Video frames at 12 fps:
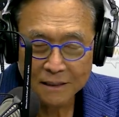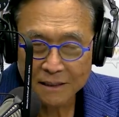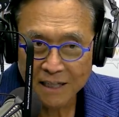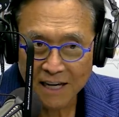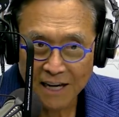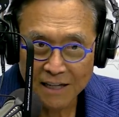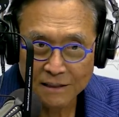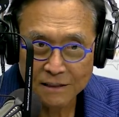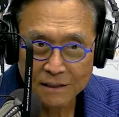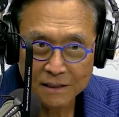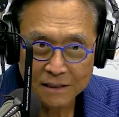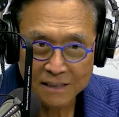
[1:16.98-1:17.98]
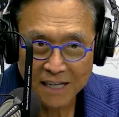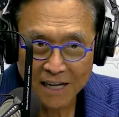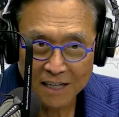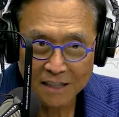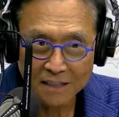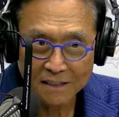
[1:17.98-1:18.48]
heads,
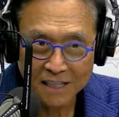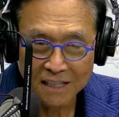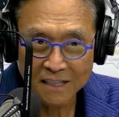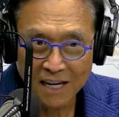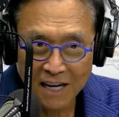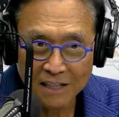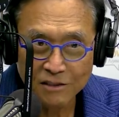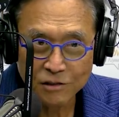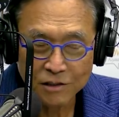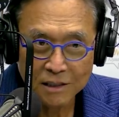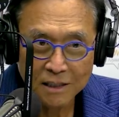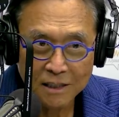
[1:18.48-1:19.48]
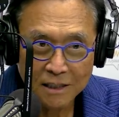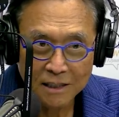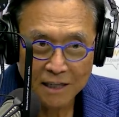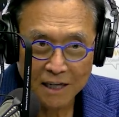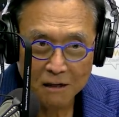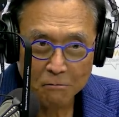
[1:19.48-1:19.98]
tails, and the edge.
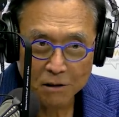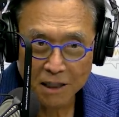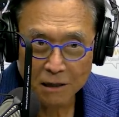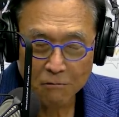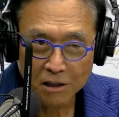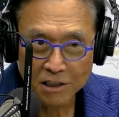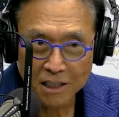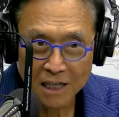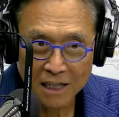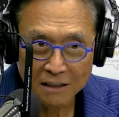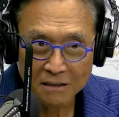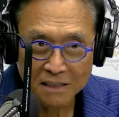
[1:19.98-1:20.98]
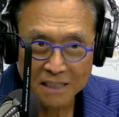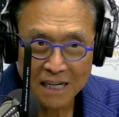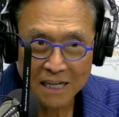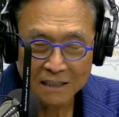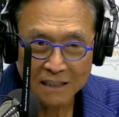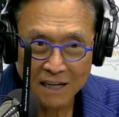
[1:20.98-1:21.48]
And we at Rich Dad like to
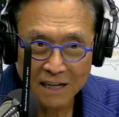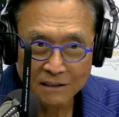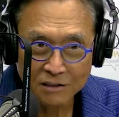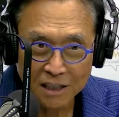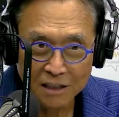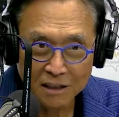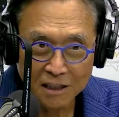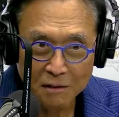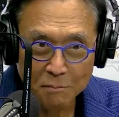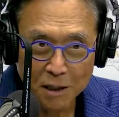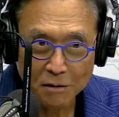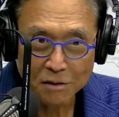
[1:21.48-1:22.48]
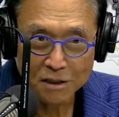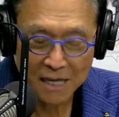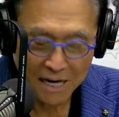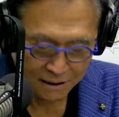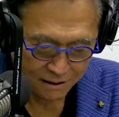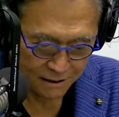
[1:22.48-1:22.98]
stand at the edge and look at both
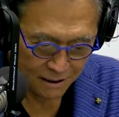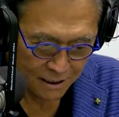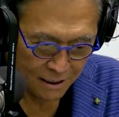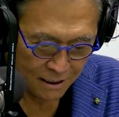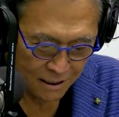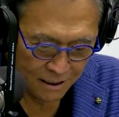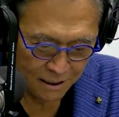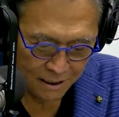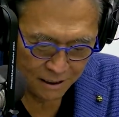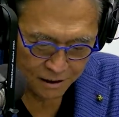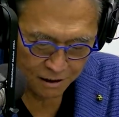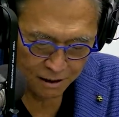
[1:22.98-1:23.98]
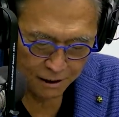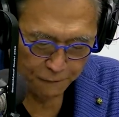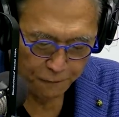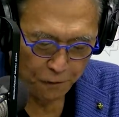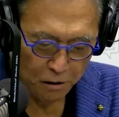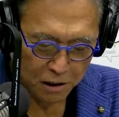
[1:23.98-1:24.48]
sides. So the
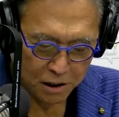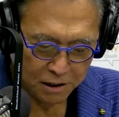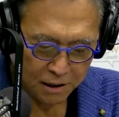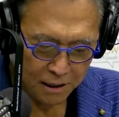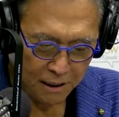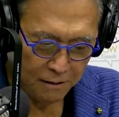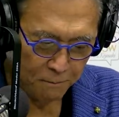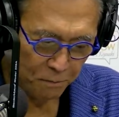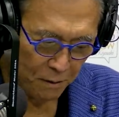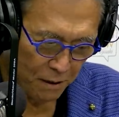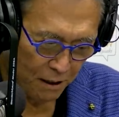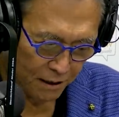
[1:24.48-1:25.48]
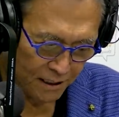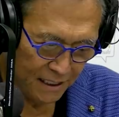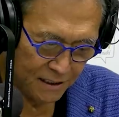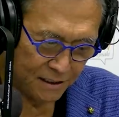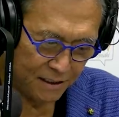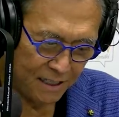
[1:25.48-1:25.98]
first, um, our
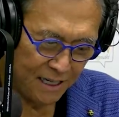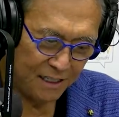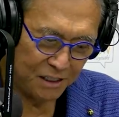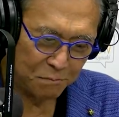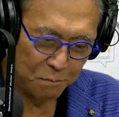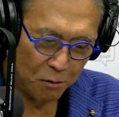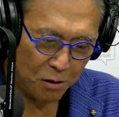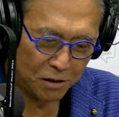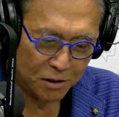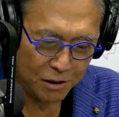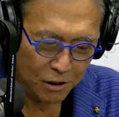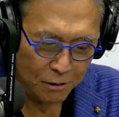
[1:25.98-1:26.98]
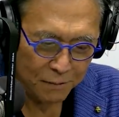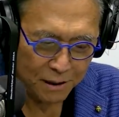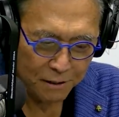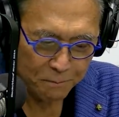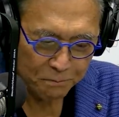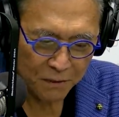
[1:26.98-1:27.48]
guest today is Bert
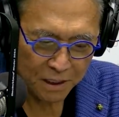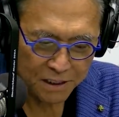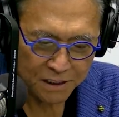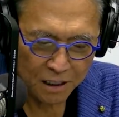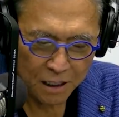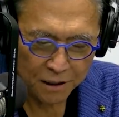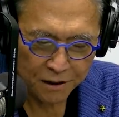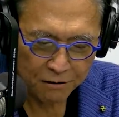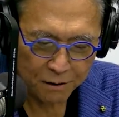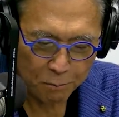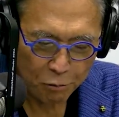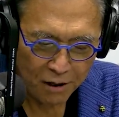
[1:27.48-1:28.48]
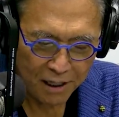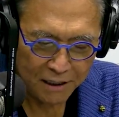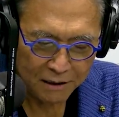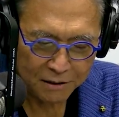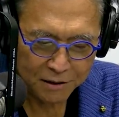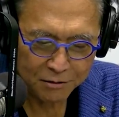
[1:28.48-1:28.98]
Dolman. He's the author of
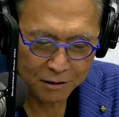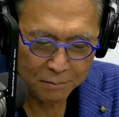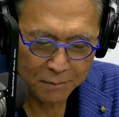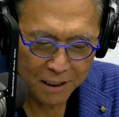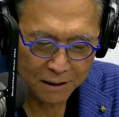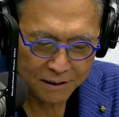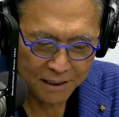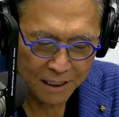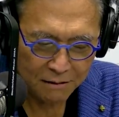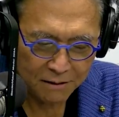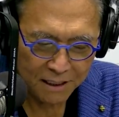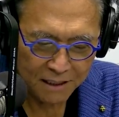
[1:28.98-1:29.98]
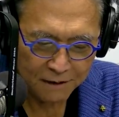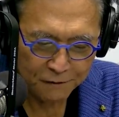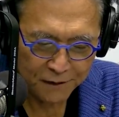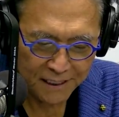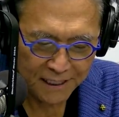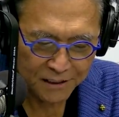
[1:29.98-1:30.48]
Prelude to a Meltdown and the
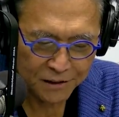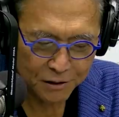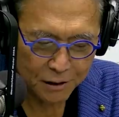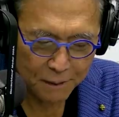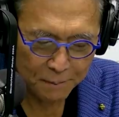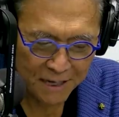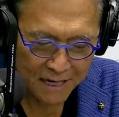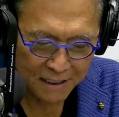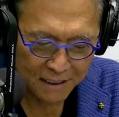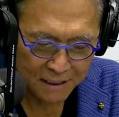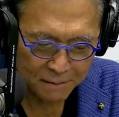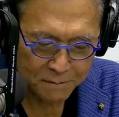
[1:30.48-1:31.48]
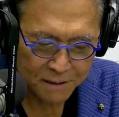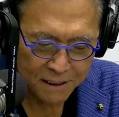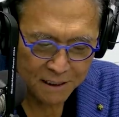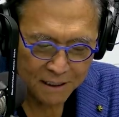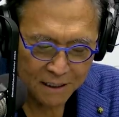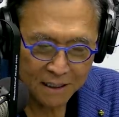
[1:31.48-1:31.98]
Financial Apocalypse.
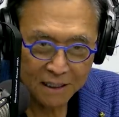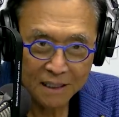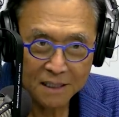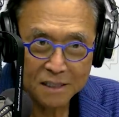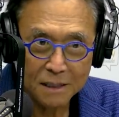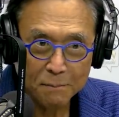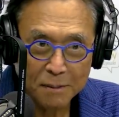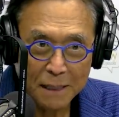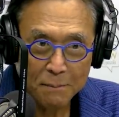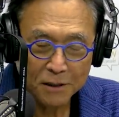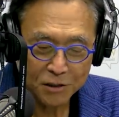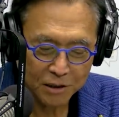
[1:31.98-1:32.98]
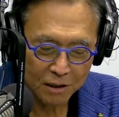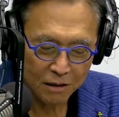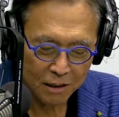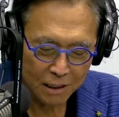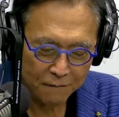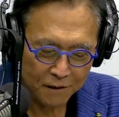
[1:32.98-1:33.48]
He is the publisher
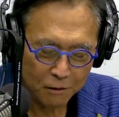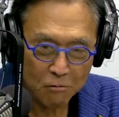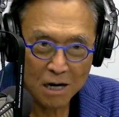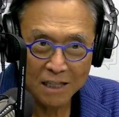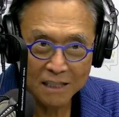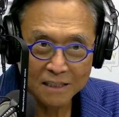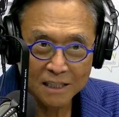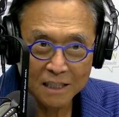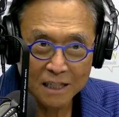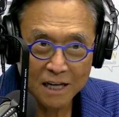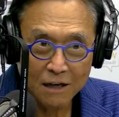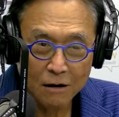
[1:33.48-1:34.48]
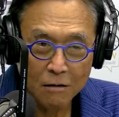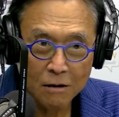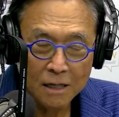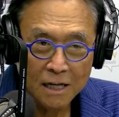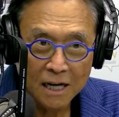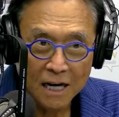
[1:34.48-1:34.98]
of the Wellington Letter.
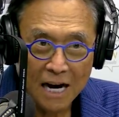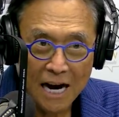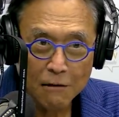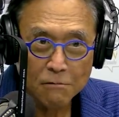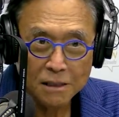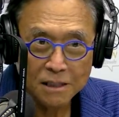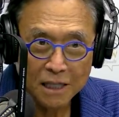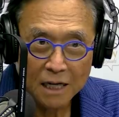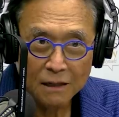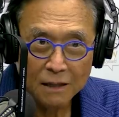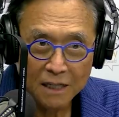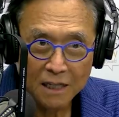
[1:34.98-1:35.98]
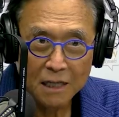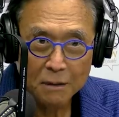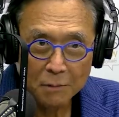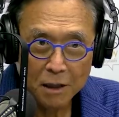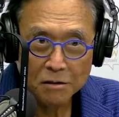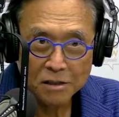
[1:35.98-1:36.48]
I would say the
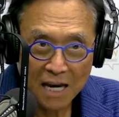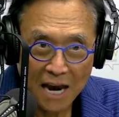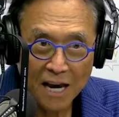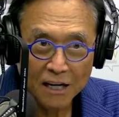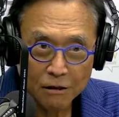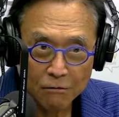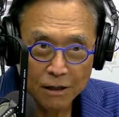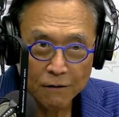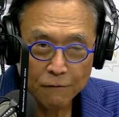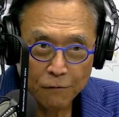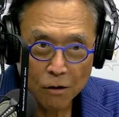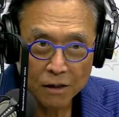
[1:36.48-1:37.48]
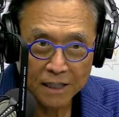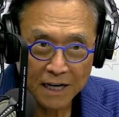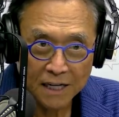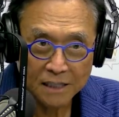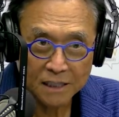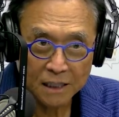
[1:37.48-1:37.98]
most accurate
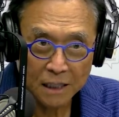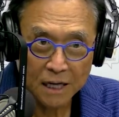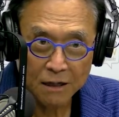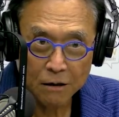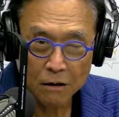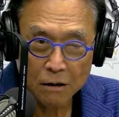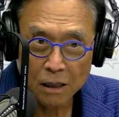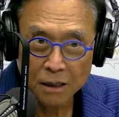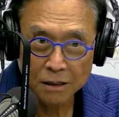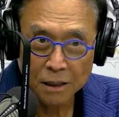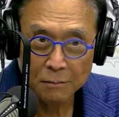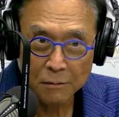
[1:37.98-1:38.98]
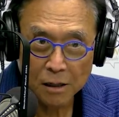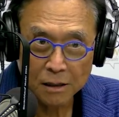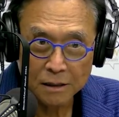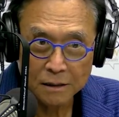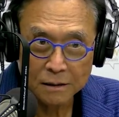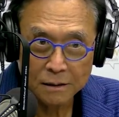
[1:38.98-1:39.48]
forecasting letter on the
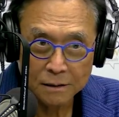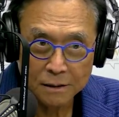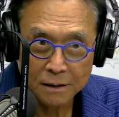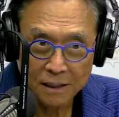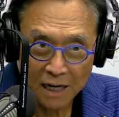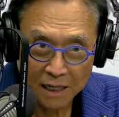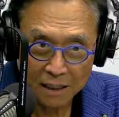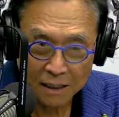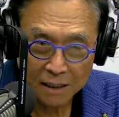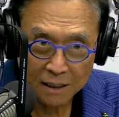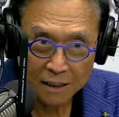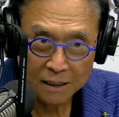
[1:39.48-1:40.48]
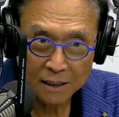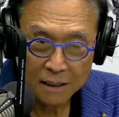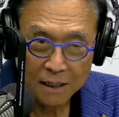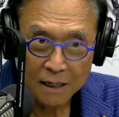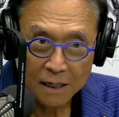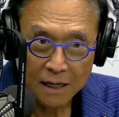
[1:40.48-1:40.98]
market today.
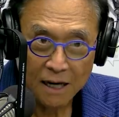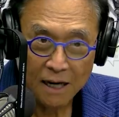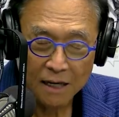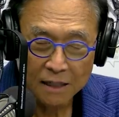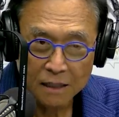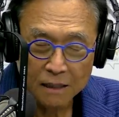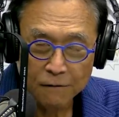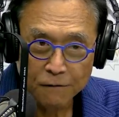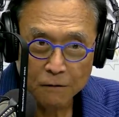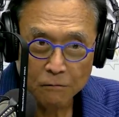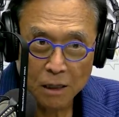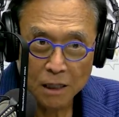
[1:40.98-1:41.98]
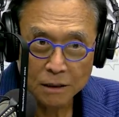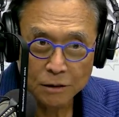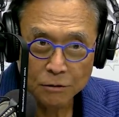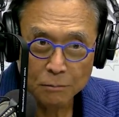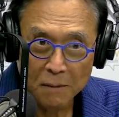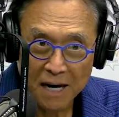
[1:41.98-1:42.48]
And if you want
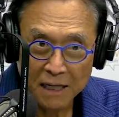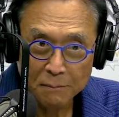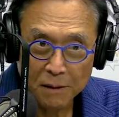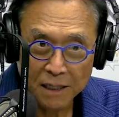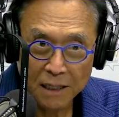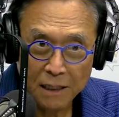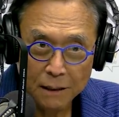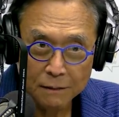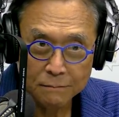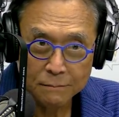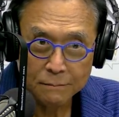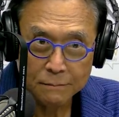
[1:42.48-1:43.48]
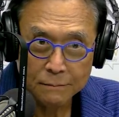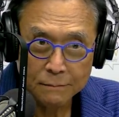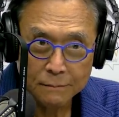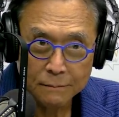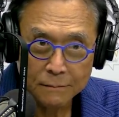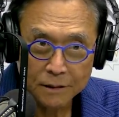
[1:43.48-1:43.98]
to make money,
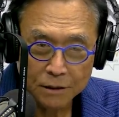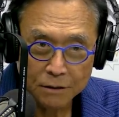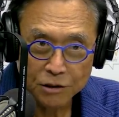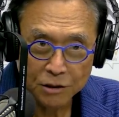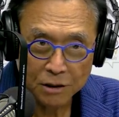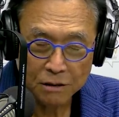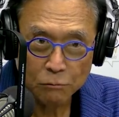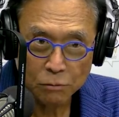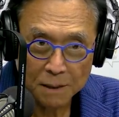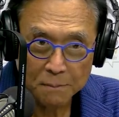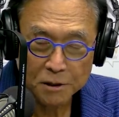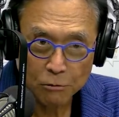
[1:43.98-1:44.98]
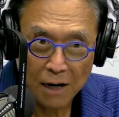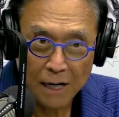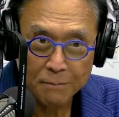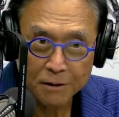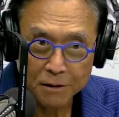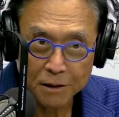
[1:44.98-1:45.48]
you should
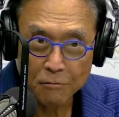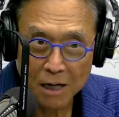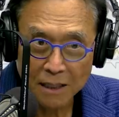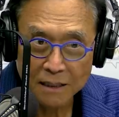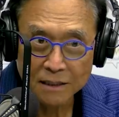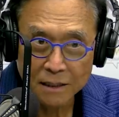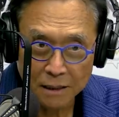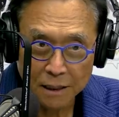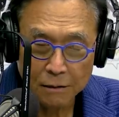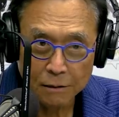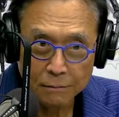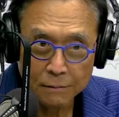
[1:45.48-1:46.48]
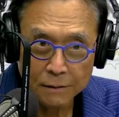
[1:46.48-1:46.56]
subscribe to the Wellington Letter.